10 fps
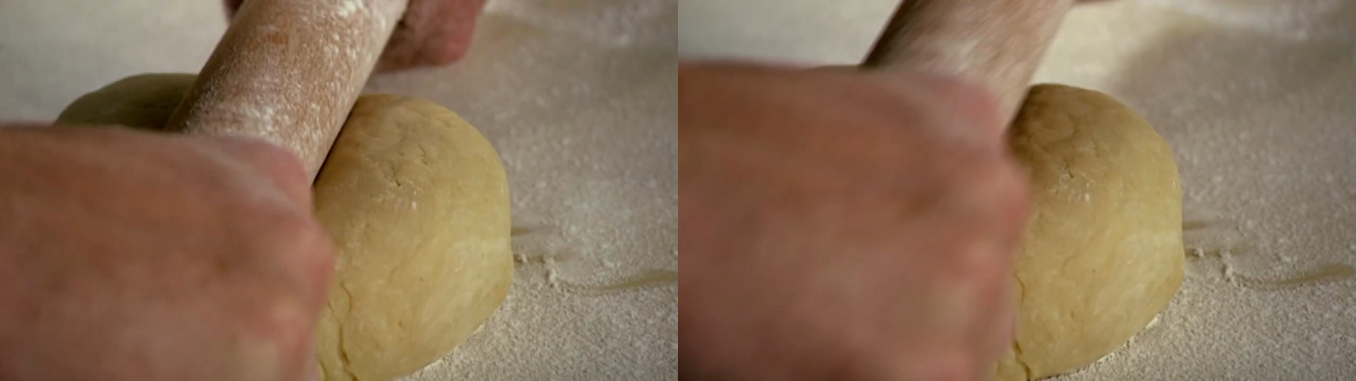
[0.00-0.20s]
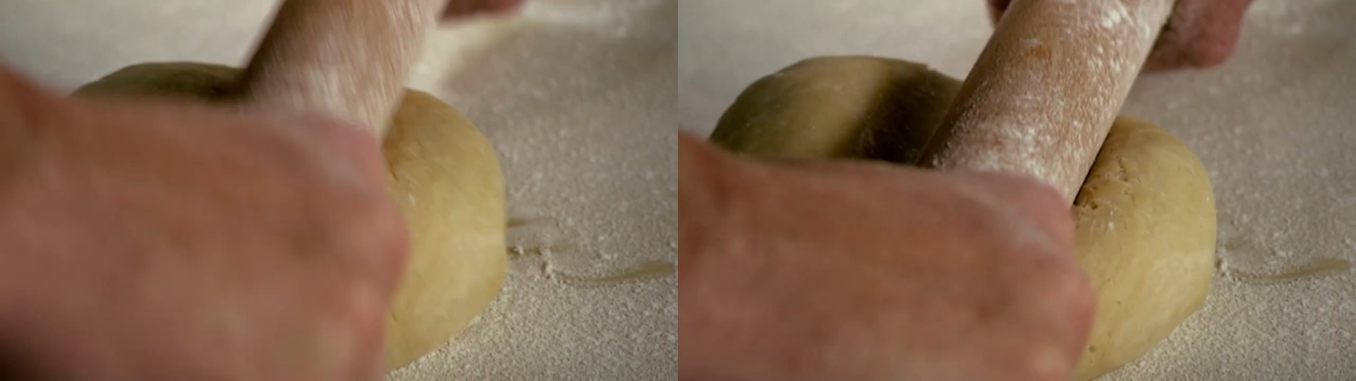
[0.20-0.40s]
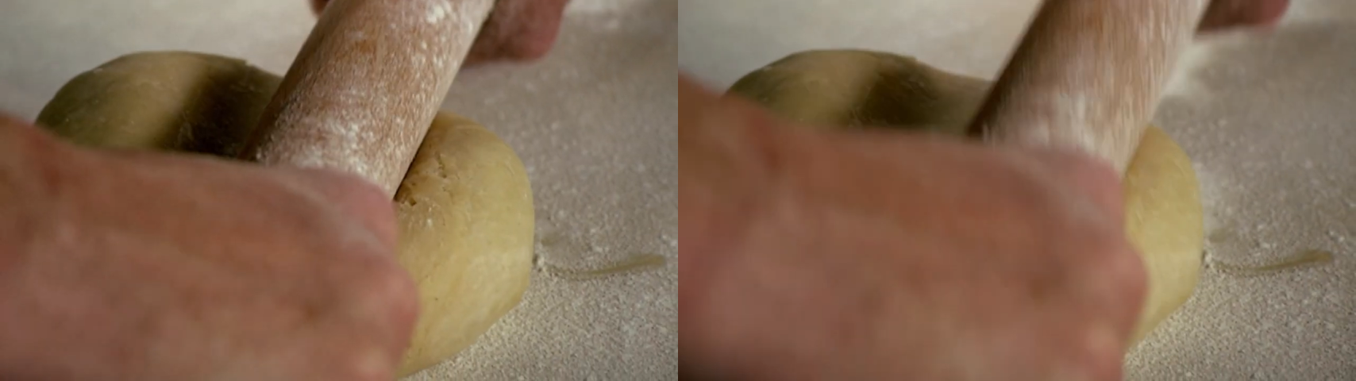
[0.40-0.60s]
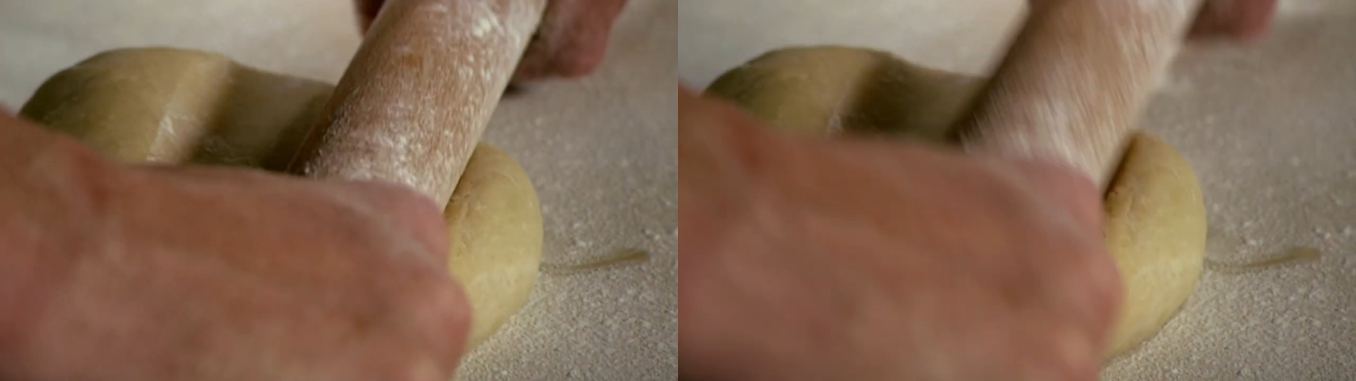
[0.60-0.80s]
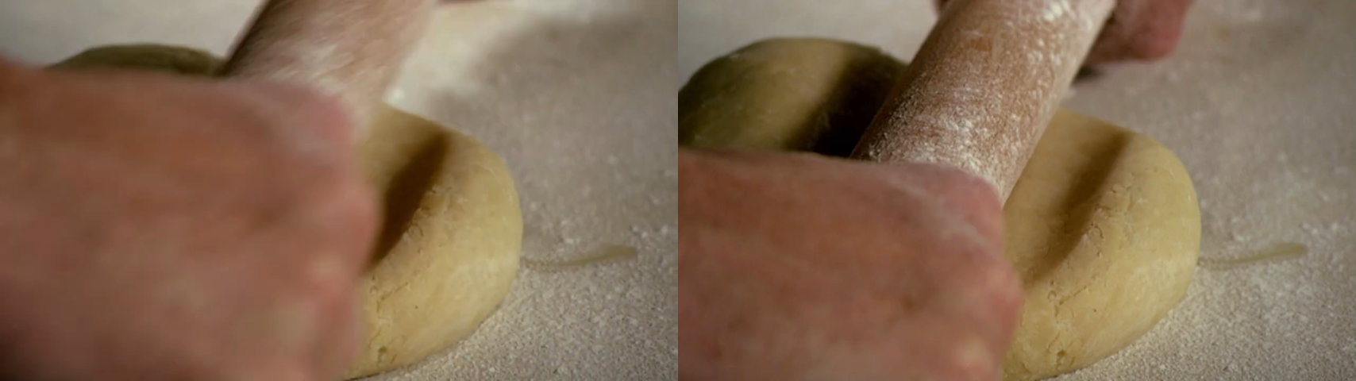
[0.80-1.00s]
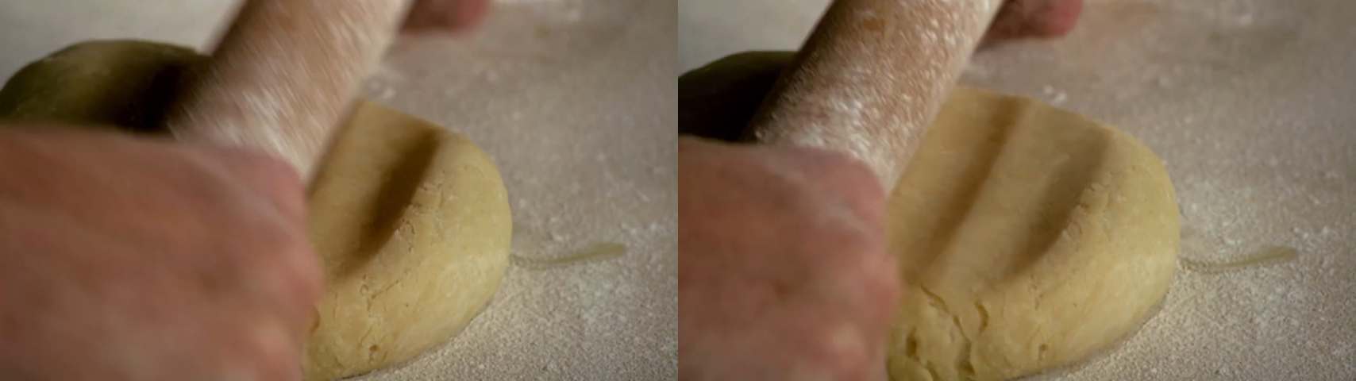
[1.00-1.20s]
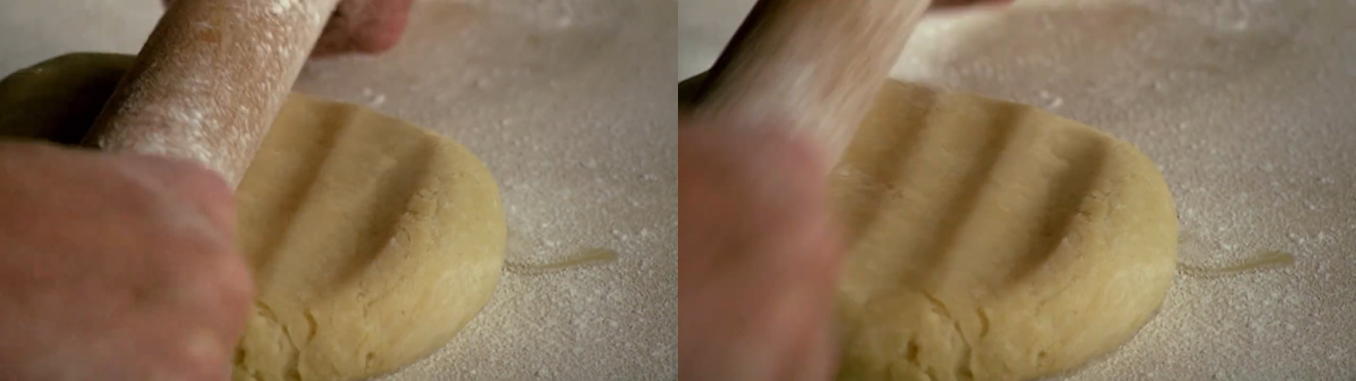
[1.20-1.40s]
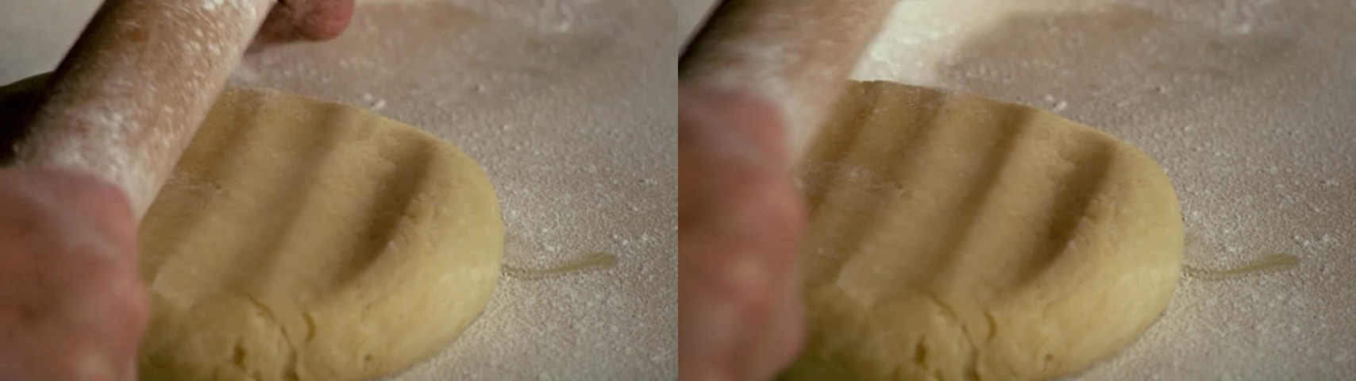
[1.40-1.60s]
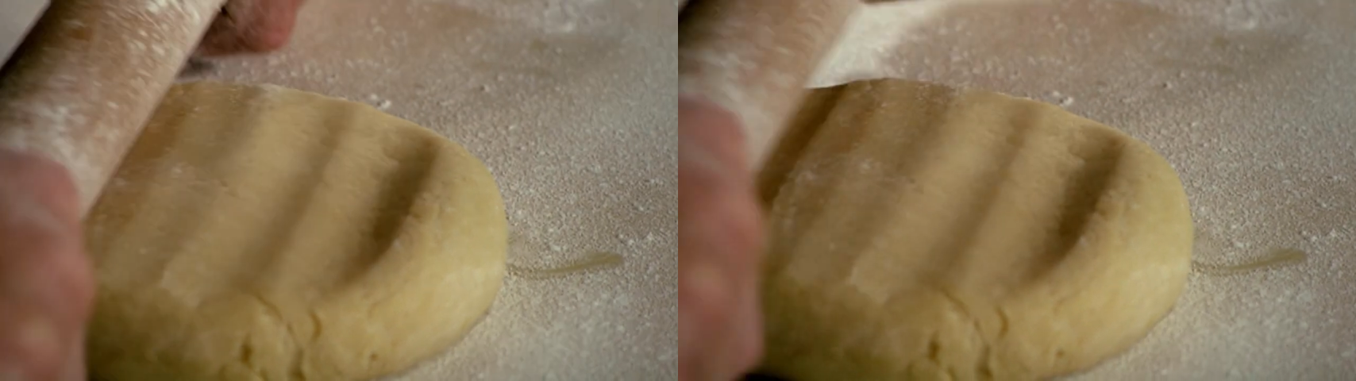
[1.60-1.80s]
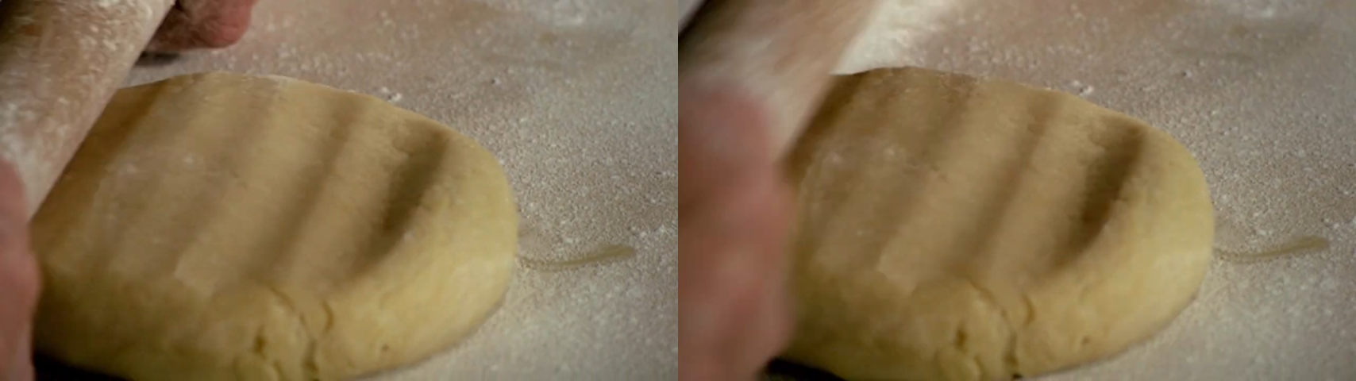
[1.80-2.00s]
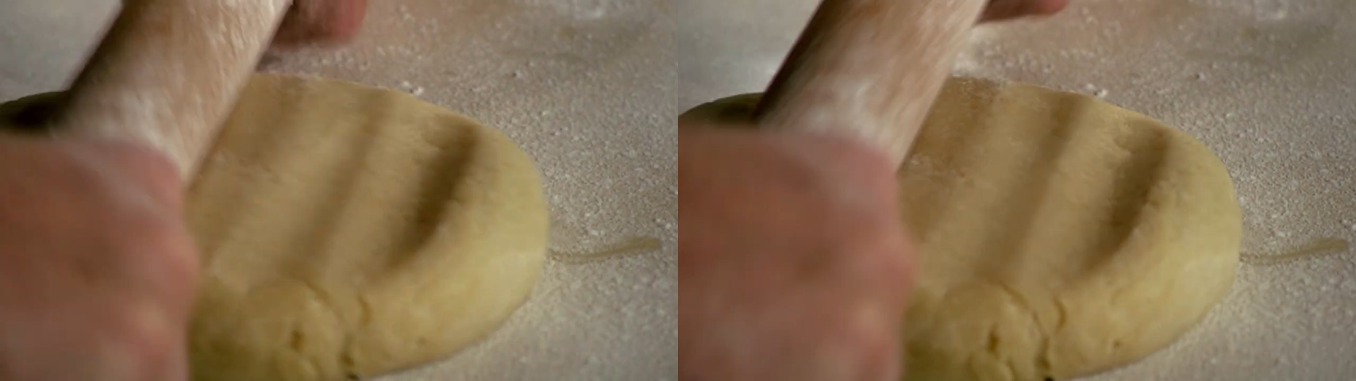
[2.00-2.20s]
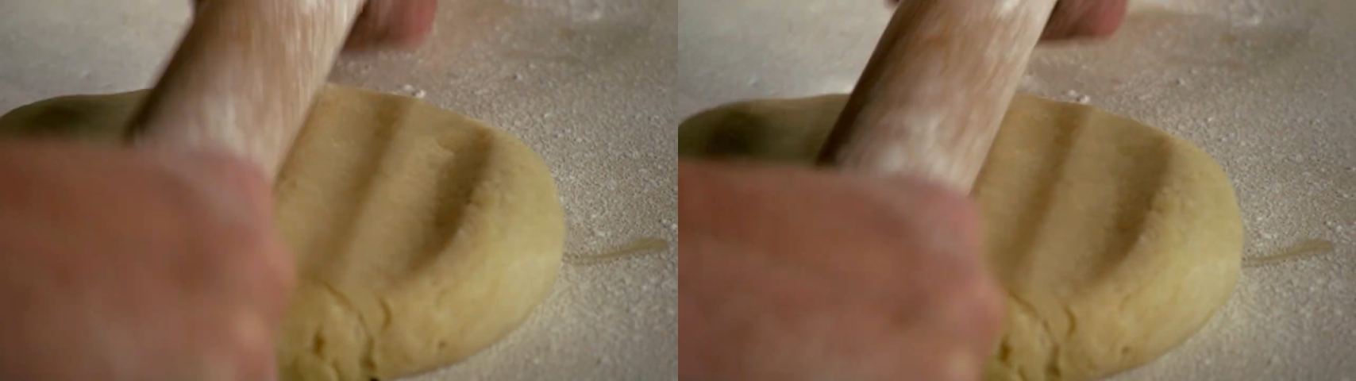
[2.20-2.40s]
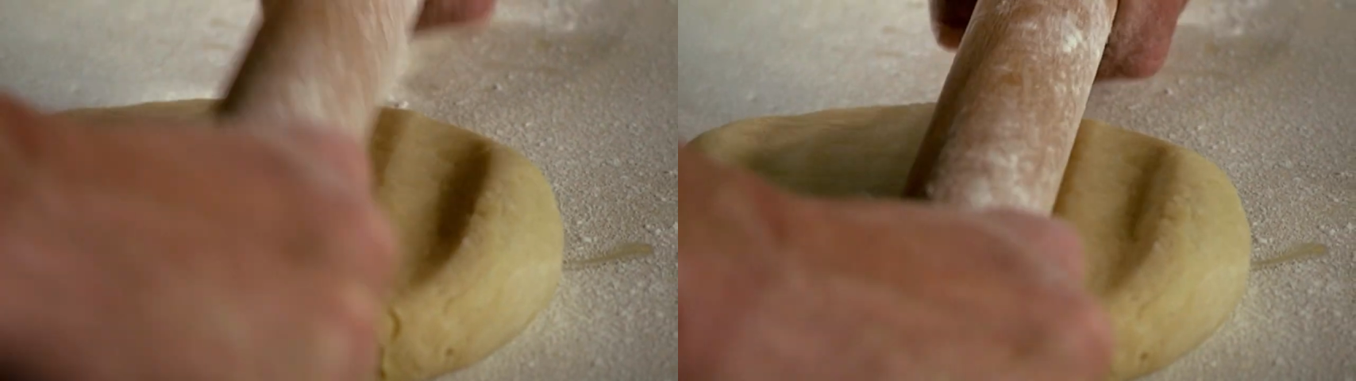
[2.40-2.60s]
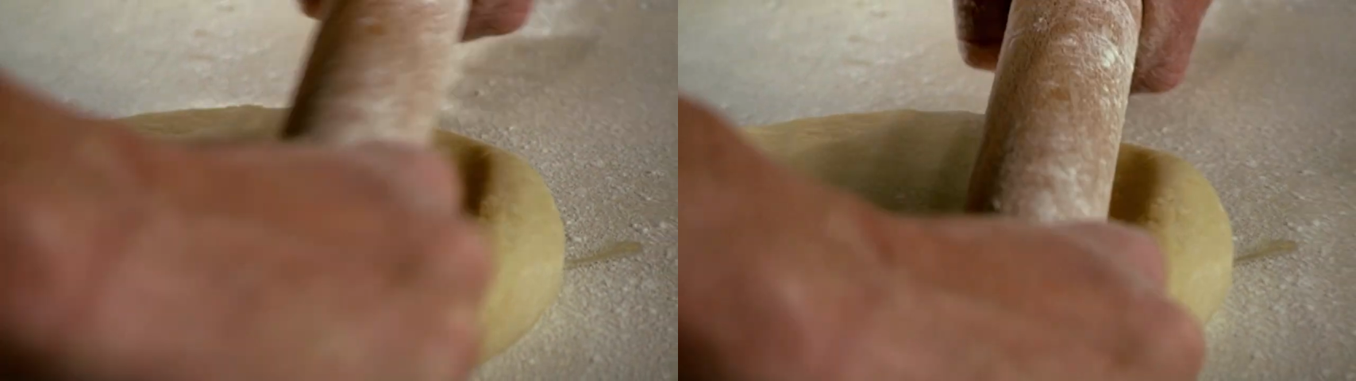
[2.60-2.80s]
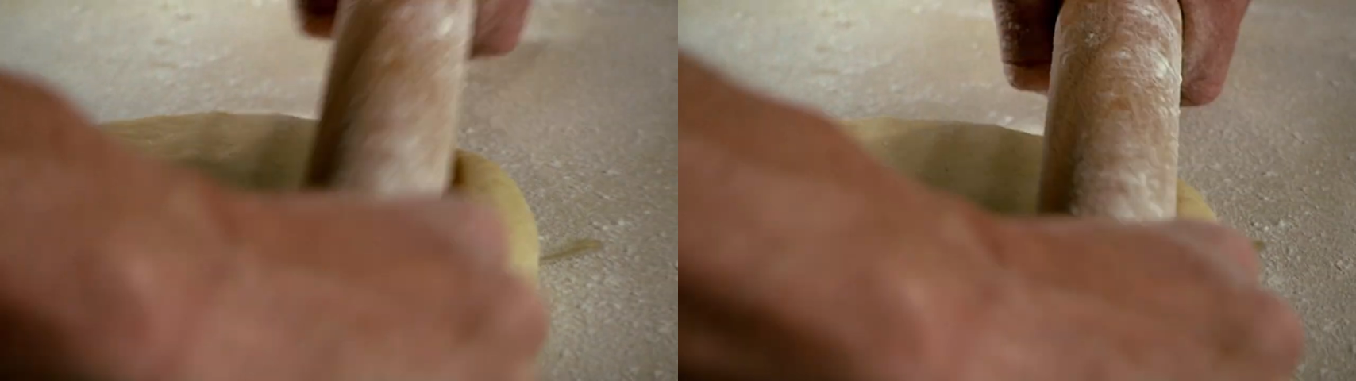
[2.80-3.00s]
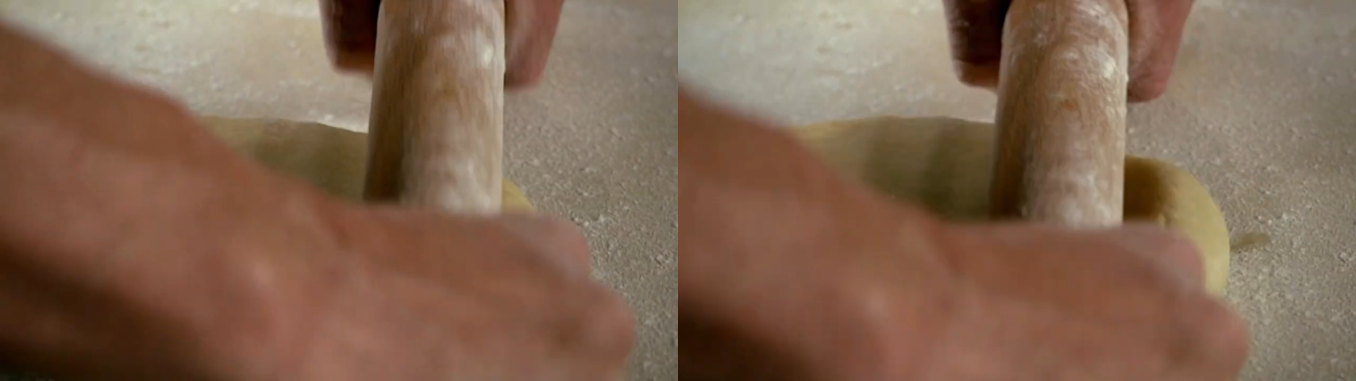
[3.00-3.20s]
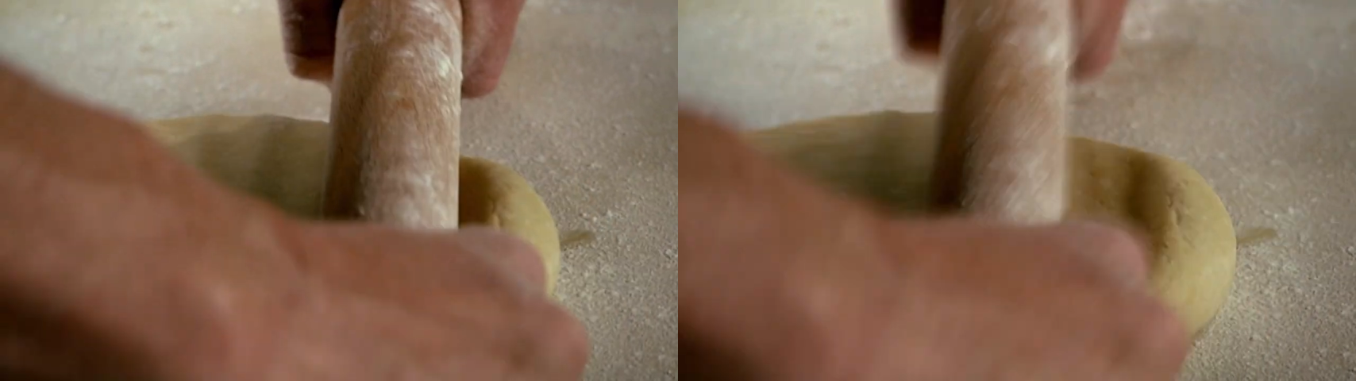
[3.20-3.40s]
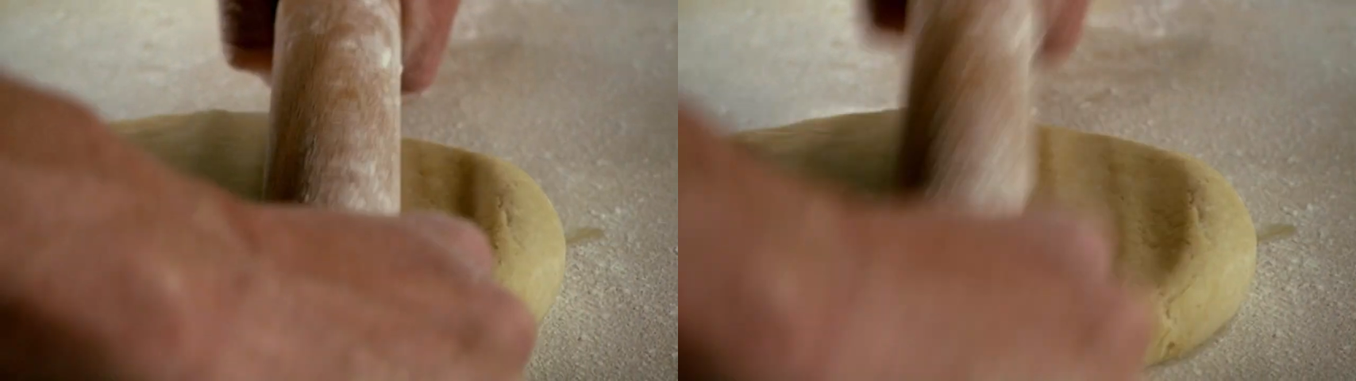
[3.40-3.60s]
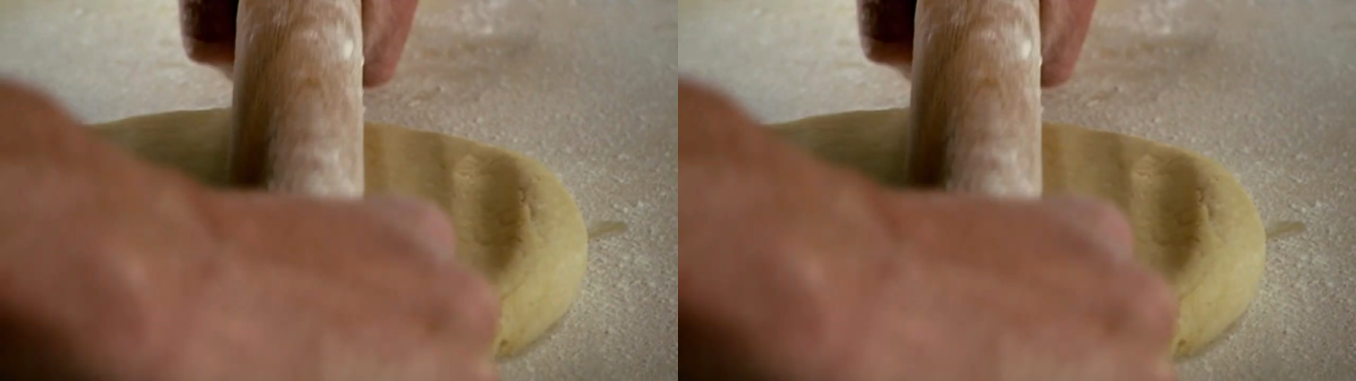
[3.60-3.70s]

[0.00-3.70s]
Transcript: [unreadable: no face in view]